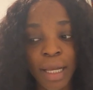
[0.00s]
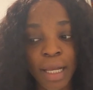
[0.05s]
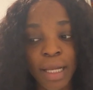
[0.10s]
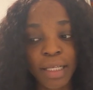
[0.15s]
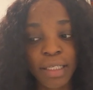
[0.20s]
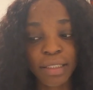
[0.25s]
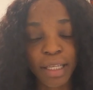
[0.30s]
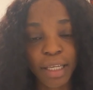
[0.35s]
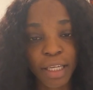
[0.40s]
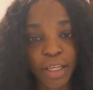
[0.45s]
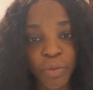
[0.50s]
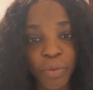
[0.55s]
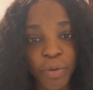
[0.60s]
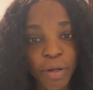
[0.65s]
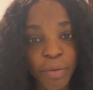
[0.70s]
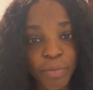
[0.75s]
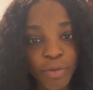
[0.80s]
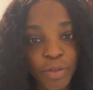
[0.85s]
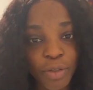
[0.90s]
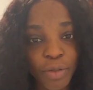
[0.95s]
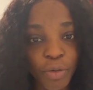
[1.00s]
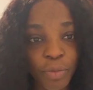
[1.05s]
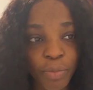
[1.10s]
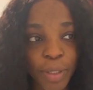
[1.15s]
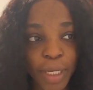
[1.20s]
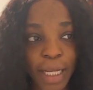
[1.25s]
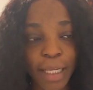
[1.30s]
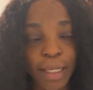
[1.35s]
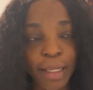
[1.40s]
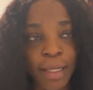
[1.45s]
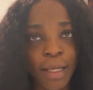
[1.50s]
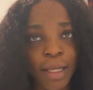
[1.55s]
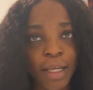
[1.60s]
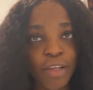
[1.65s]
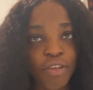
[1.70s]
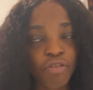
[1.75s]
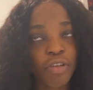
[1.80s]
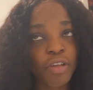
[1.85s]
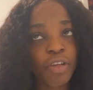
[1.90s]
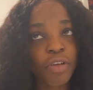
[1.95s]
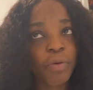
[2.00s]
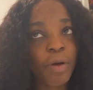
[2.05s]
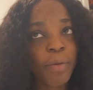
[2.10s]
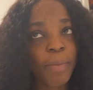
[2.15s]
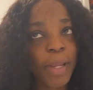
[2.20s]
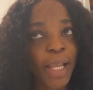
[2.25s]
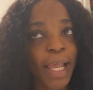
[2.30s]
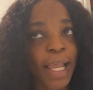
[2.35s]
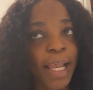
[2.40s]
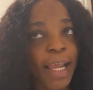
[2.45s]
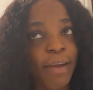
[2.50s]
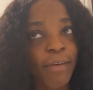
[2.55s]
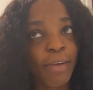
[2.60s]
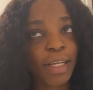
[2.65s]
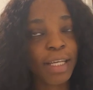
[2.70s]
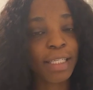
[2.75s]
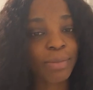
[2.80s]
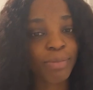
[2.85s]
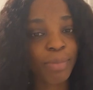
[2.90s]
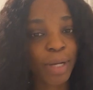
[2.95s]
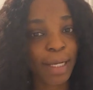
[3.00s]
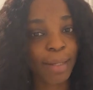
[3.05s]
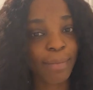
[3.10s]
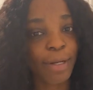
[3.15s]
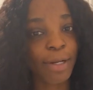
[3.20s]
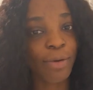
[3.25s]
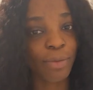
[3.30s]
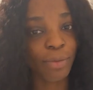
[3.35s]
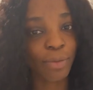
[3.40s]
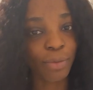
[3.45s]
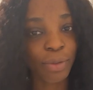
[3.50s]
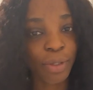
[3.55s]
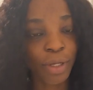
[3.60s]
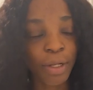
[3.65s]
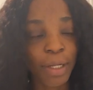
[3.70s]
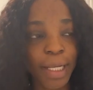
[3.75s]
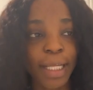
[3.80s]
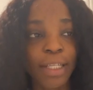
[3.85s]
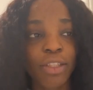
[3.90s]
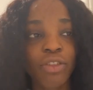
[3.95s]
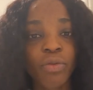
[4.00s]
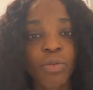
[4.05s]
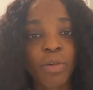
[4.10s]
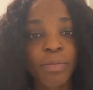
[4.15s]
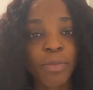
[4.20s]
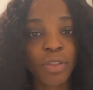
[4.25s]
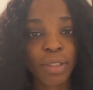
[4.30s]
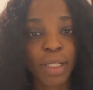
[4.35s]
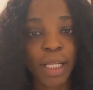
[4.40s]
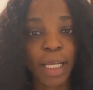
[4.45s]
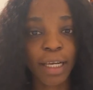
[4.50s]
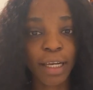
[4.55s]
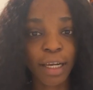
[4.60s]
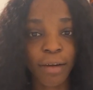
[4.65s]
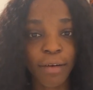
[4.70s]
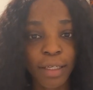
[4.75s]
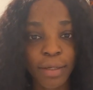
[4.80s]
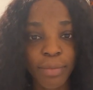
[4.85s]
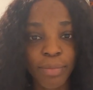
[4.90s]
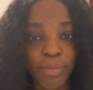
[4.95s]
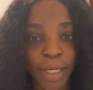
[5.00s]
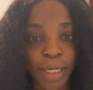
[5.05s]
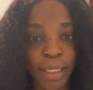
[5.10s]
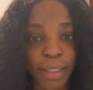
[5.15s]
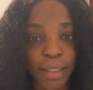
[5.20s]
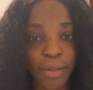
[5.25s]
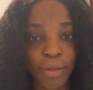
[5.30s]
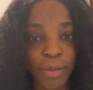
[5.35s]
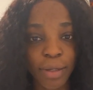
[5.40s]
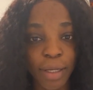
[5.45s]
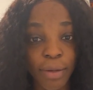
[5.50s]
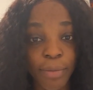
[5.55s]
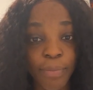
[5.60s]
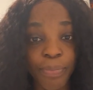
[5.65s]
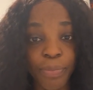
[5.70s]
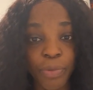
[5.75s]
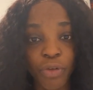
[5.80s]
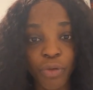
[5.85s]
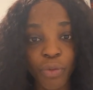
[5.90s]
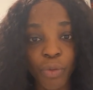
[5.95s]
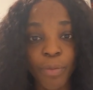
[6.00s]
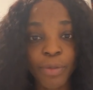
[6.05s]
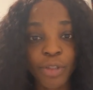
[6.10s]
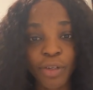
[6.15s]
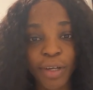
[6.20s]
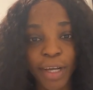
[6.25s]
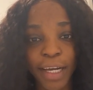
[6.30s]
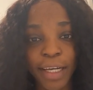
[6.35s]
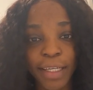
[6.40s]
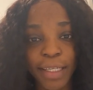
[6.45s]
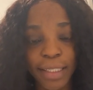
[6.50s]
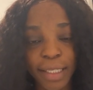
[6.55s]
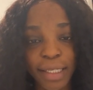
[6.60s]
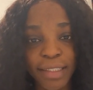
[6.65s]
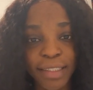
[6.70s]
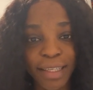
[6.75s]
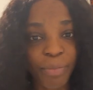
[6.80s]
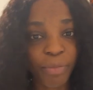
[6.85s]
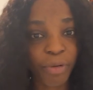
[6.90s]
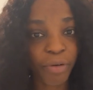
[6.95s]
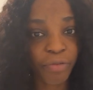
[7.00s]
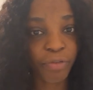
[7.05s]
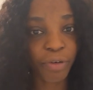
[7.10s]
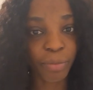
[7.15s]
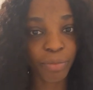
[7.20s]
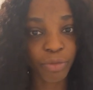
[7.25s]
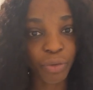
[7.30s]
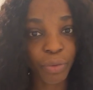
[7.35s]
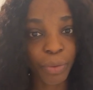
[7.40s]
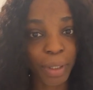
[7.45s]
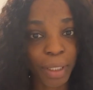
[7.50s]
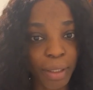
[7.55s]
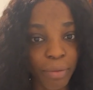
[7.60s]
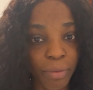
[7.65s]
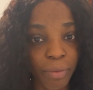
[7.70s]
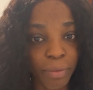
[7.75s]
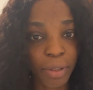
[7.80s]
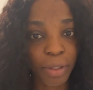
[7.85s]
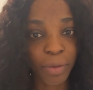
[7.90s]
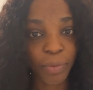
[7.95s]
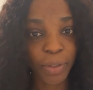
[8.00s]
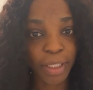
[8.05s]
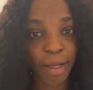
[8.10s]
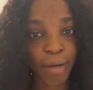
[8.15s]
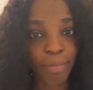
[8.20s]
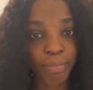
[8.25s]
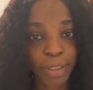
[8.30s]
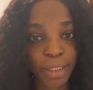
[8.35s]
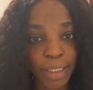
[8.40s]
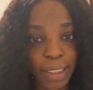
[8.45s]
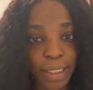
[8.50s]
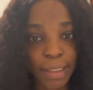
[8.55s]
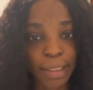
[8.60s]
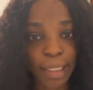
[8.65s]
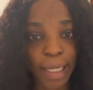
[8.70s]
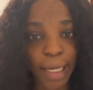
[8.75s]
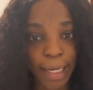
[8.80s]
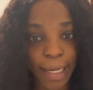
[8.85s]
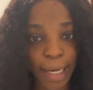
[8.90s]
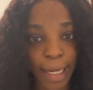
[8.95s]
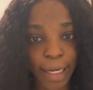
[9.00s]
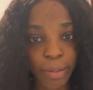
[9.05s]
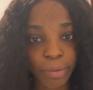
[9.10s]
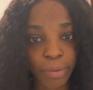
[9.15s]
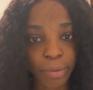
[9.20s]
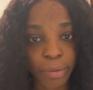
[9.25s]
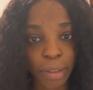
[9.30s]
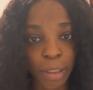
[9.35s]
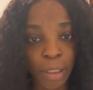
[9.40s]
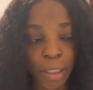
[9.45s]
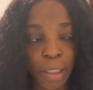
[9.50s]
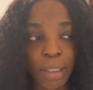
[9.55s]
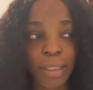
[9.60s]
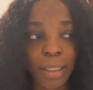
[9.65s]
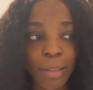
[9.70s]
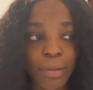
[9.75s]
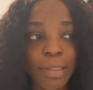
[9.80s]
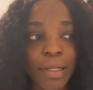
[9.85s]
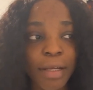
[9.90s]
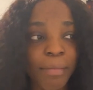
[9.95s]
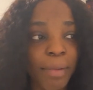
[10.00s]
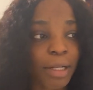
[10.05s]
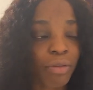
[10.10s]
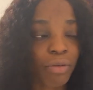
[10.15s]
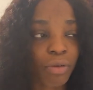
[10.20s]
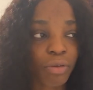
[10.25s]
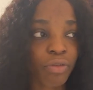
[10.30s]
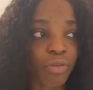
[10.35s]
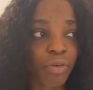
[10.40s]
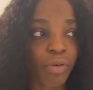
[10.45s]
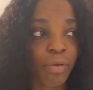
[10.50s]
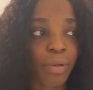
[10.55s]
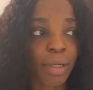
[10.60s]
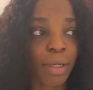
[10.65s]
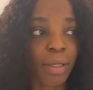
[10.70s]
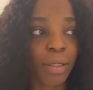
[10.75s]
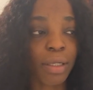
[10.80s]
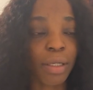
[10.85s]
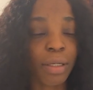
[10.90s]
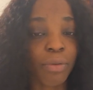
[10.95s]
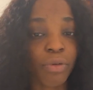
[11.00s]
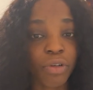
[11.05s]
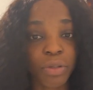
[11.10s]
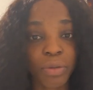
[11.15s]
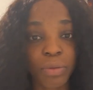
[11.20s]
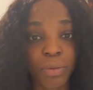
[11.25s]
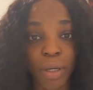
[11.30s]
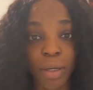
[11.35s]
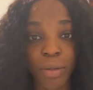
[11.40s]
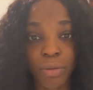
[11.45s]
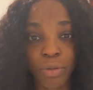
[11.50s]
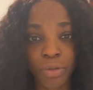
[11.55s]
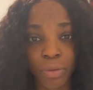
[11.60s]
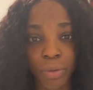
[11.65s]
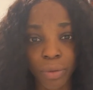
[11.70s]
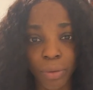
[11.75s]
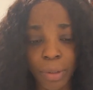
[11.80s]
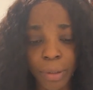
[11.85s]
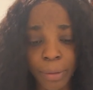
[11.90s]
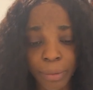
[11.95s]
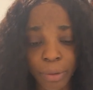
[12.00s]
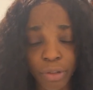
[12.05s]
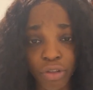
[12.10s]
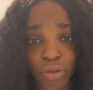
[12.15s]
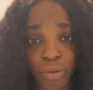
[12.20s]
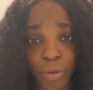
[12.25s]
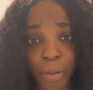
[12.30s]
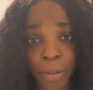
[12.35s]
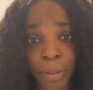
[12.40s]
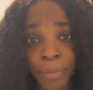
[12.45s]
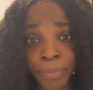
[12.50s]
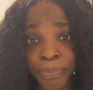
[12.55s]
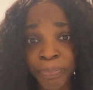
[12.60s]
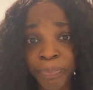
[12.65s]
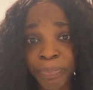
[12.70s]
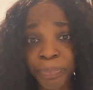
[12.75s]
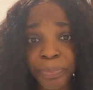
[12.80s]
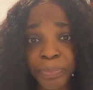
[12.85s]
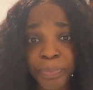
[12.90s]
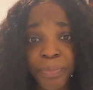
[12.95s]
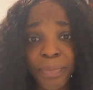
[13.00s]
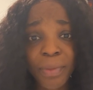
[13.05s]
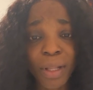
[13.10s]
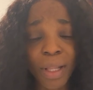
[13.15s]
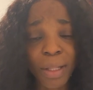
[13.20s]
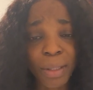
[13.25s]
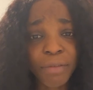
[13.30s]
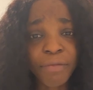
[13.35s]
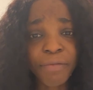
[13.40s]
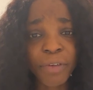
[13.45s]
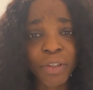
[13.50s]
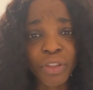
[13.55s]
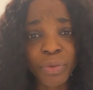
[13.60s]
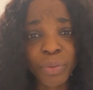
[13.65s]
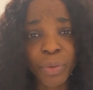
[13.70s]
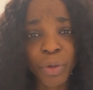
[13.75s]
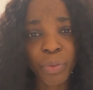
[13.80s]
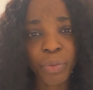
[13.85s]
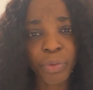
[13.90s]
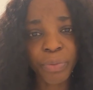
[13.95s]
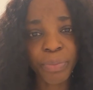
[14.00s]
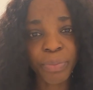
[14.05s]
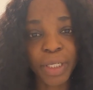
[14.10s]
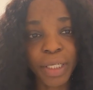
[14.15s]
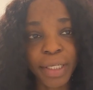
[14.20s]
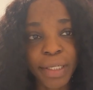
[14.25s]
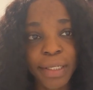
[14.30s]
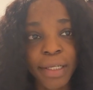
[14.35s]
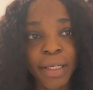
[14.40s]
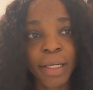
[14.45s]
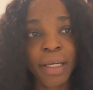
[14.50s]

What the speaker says: say you'll be like, sure, you want me to carry this bag alone? Like, do you want me to like carry the bag? Do you want me to carry the things I bought from you alone without putting inside nylon? That was like my third cultural shock. The fourth one would be,